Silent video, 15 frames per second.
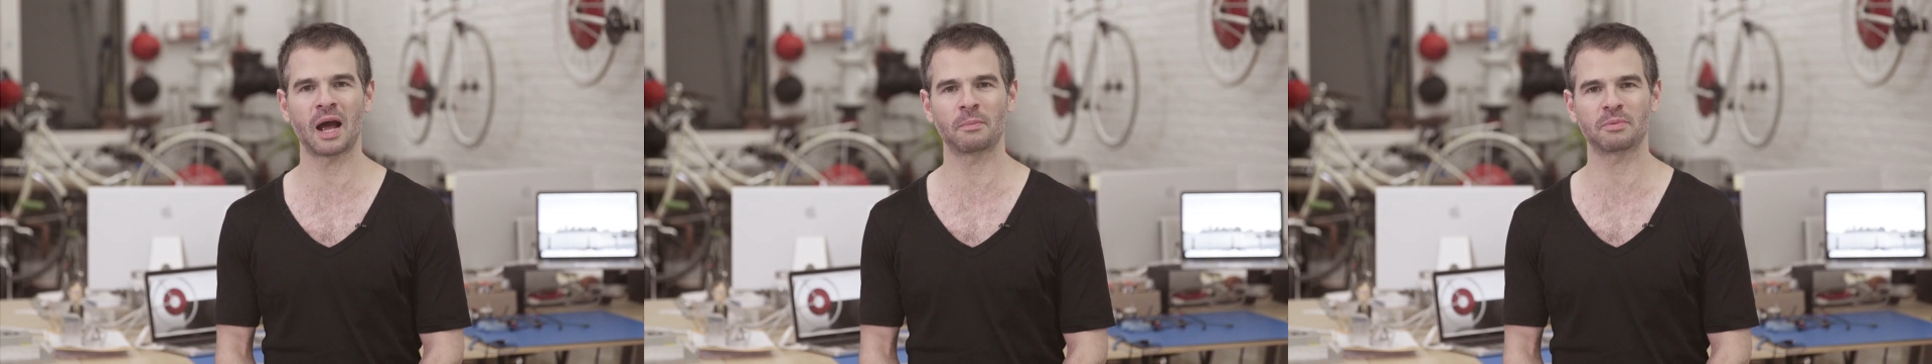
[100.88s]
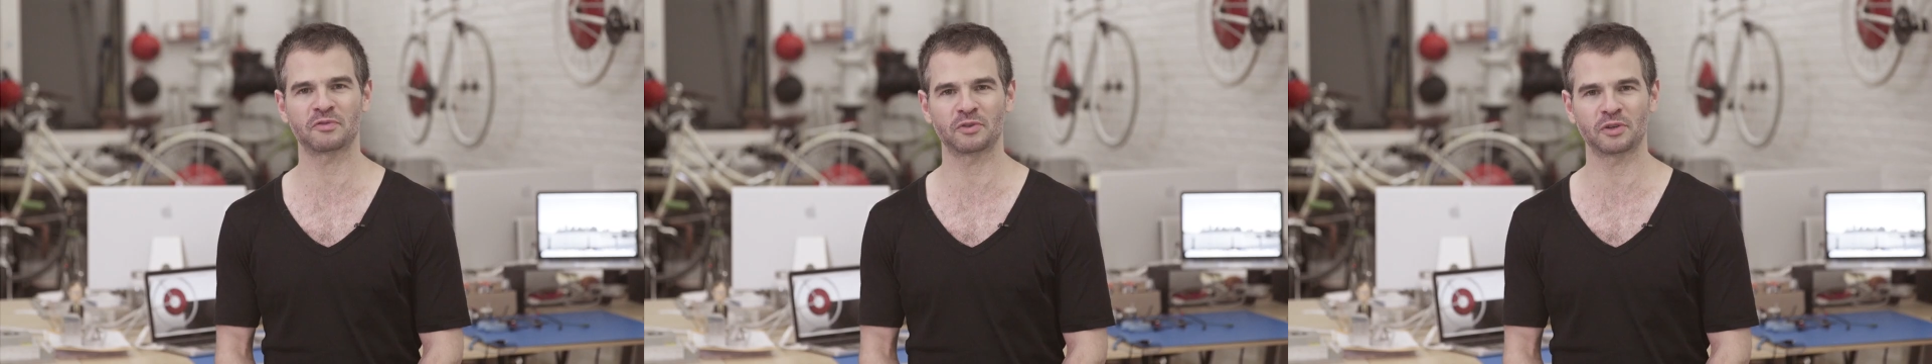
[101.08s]

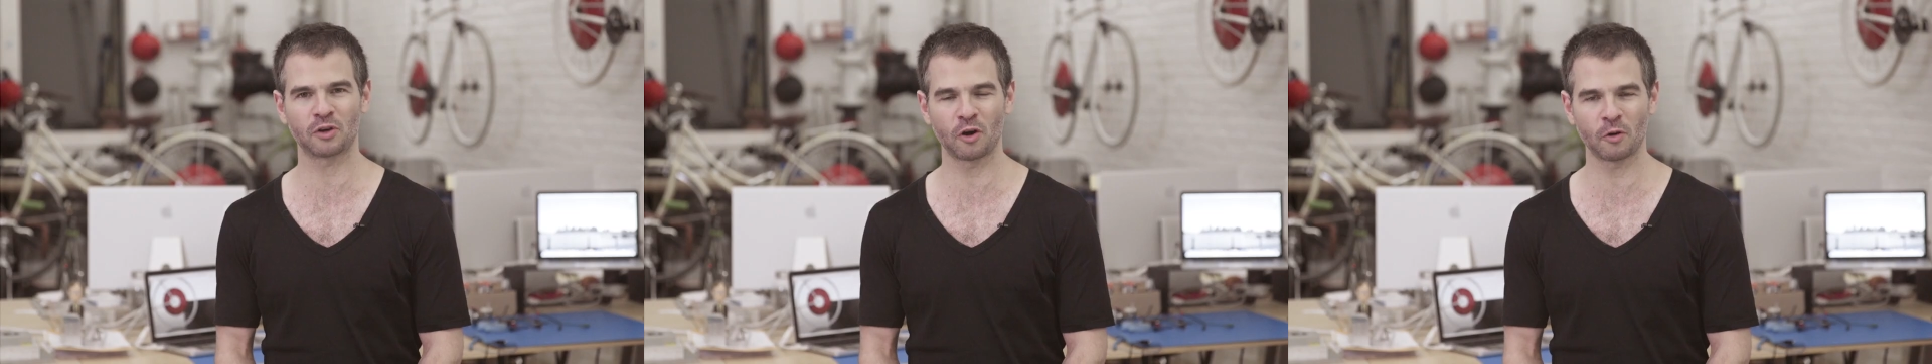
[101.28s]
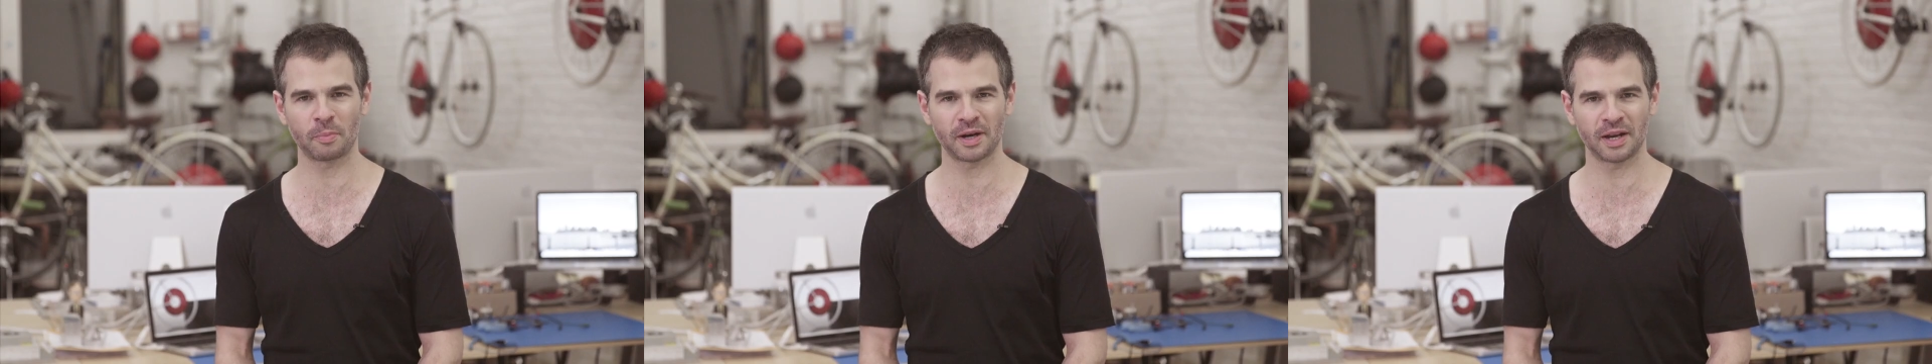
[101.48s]
apps for the
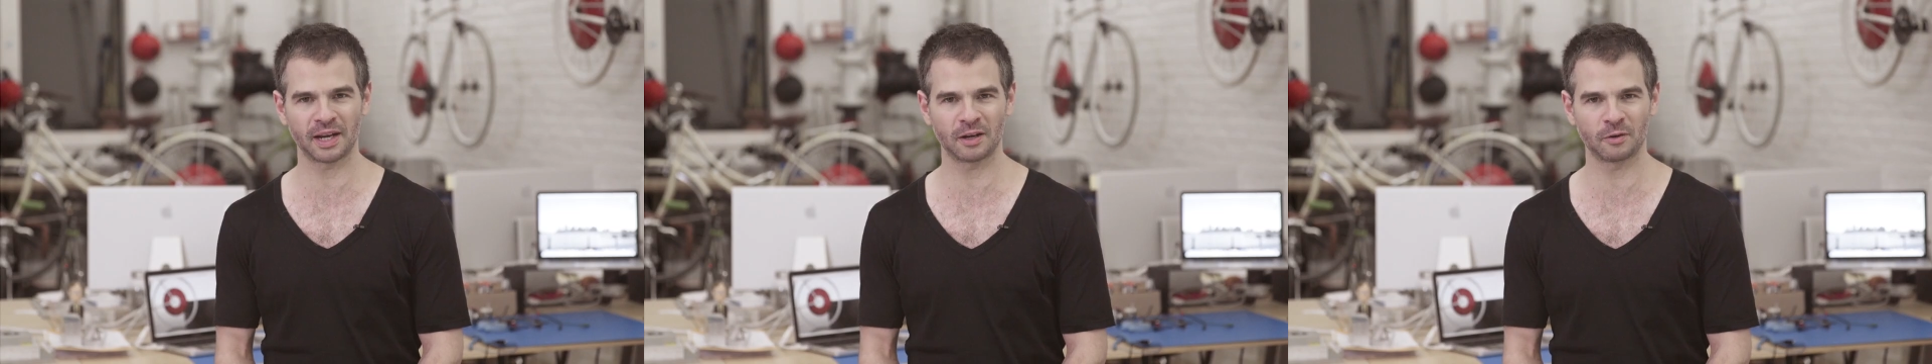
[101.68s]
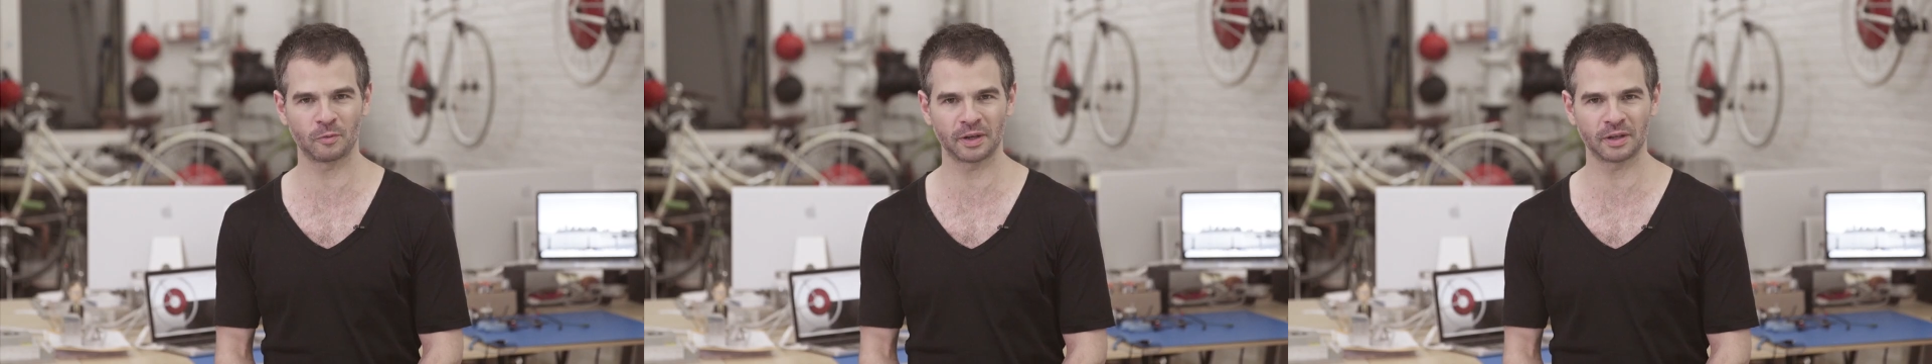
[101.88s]

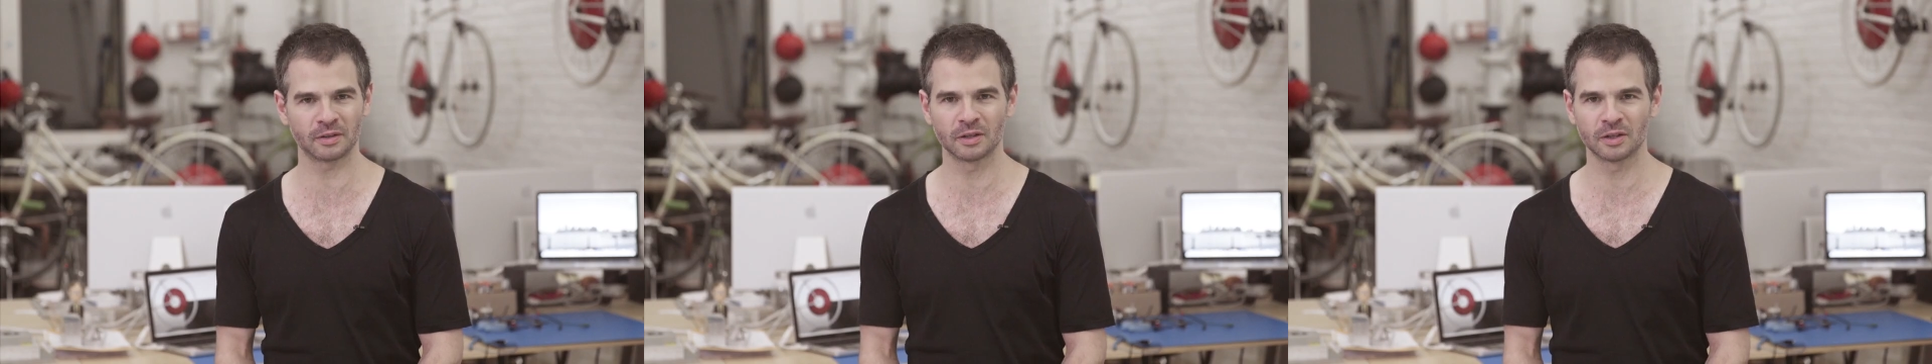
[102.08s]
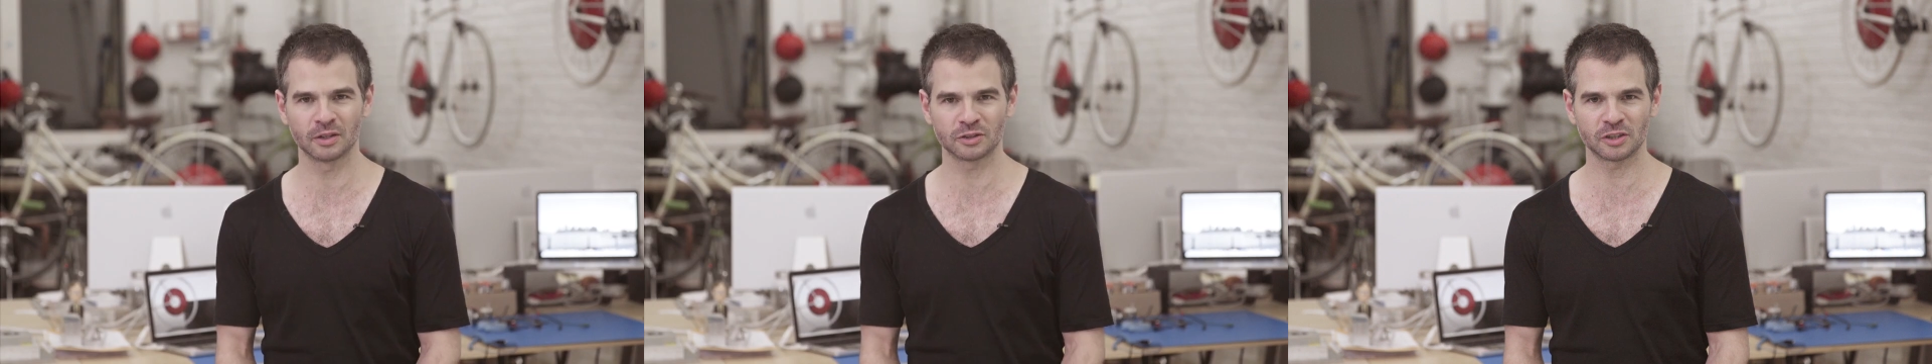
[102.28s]
Copenhagen
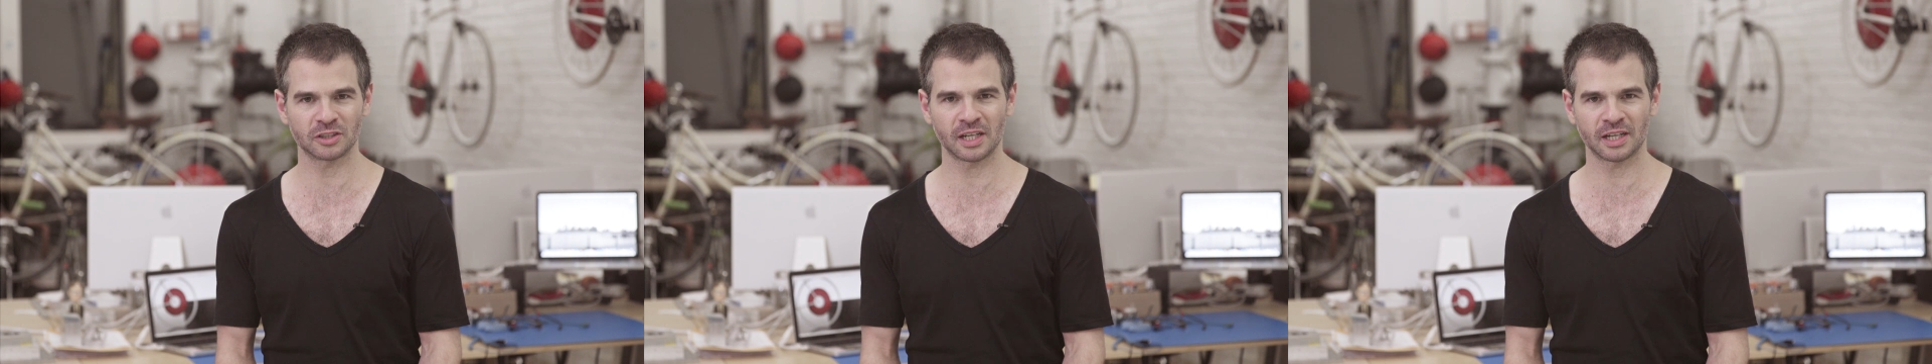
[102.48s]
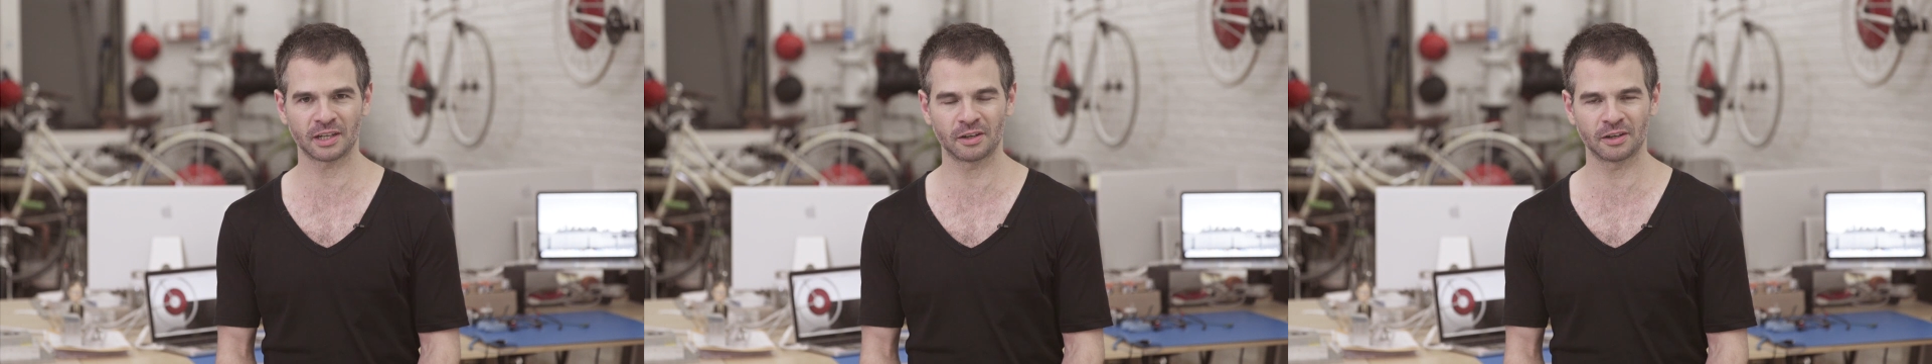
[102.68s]
wheel,
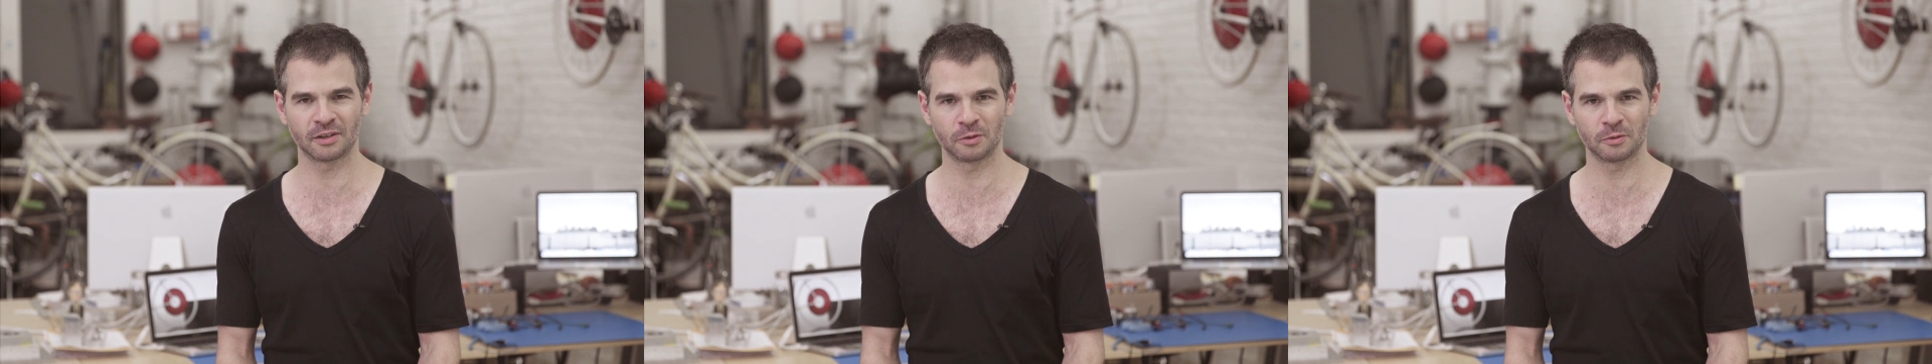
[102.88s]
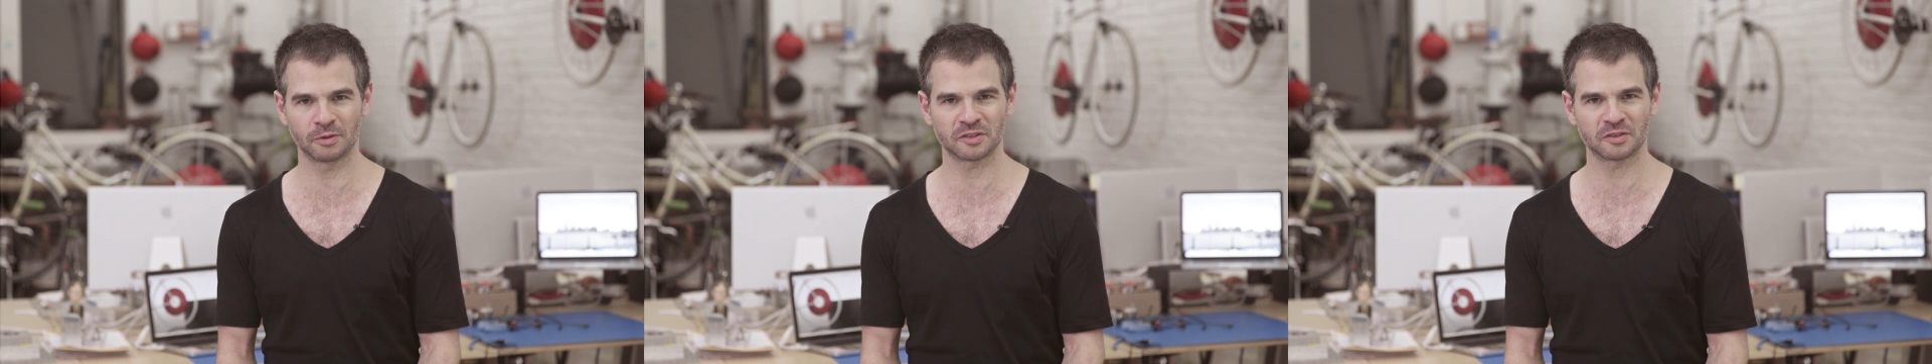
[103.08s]
just like you
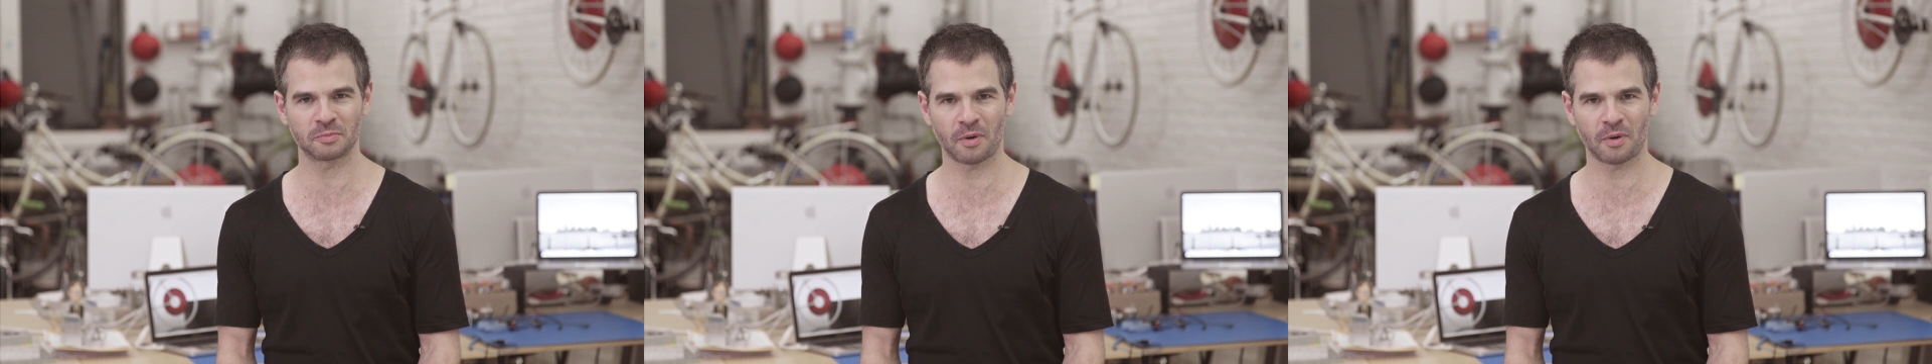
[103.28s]
can do with a